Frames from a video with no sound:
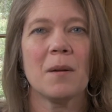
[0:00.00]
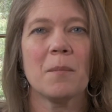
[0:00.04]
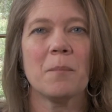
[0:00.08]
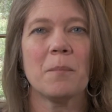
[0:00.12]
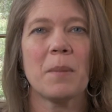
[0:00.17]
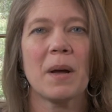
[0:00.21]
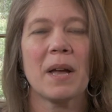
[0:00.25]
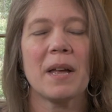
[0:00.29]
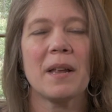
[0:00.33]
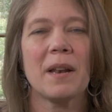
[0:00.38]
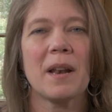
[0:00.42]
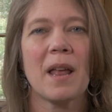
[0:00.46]

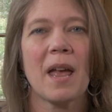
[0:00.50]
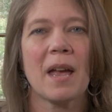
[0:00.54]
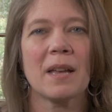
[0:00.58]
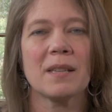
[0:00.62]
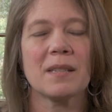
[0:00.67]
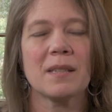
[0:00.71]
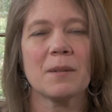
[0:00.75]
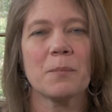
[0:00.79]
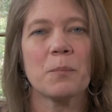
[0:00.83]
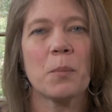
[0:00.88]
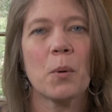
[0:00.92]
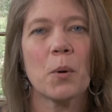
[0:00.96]
But
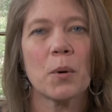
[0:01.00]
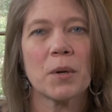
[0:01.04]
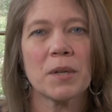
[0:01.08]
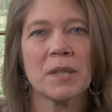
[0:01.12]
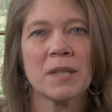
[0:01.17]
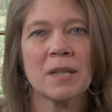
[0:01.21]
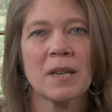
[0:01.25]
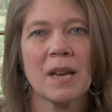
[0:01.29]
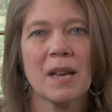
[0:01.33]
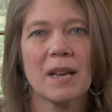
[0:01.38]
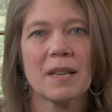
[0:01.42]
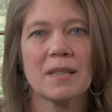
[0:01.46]
as
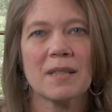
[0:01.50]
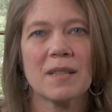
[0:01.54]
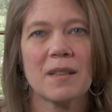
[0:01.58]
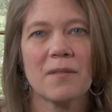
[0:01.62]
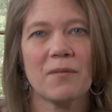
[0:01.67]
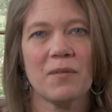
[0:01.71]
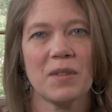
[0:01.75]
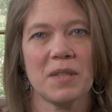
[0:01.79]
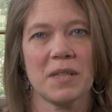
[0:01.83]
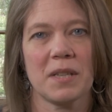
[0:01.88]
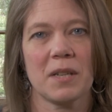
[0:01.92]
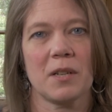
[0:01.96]
important as the
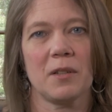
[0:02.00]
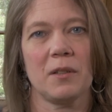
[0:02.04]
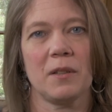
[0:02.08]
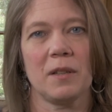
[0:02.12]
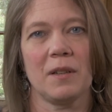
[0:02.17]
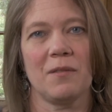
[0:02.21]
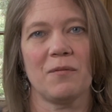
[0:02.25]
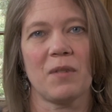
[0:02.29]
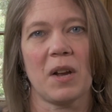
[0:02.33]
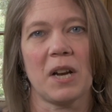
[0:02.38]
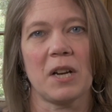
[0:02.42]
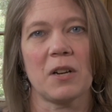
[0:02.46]
physical
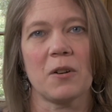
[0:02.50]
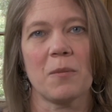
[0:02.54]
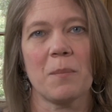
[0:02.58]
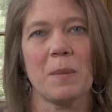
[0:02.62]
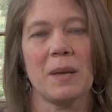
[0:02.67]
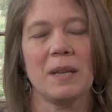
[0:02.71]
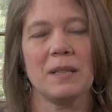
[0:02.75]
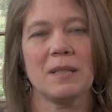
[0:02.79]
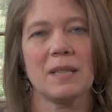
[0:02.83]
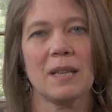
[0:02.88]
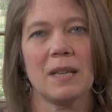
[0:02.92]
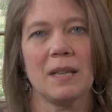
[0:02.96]

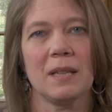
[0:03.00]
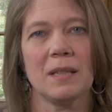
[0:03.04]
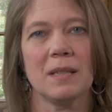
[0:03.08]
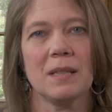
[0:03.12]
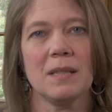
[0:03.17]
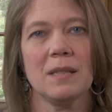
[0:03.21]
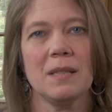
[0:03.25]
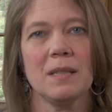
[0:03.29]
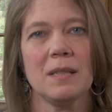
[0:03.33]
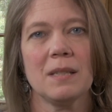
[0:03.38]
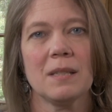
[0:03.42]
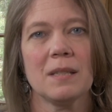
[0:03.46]
environment
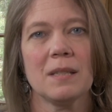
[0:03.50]
is,